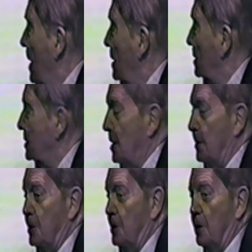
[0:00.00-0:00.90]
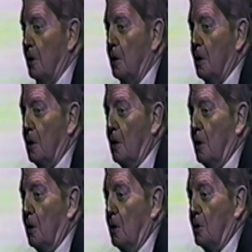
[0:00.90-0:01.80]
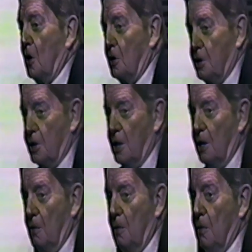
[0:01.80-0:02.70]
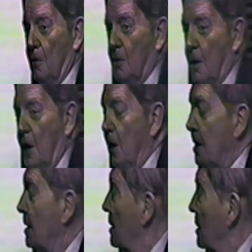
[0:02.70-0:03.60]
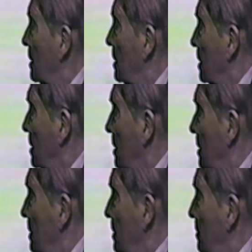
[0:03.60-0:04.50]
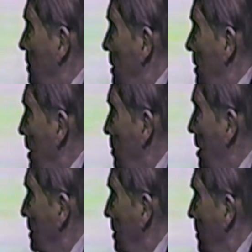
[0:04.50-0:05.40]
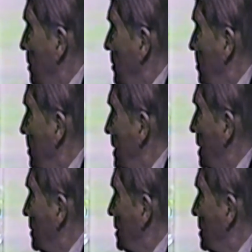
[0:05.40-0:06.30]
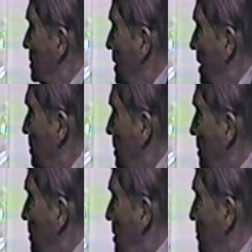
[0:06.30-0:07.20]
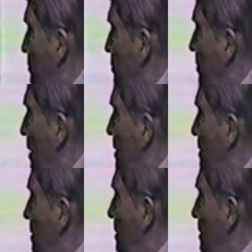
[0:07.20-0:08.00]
battleships? And of course, Halsey said, they're here. And well, they thought they were going to be down here at San Bernardino Strait,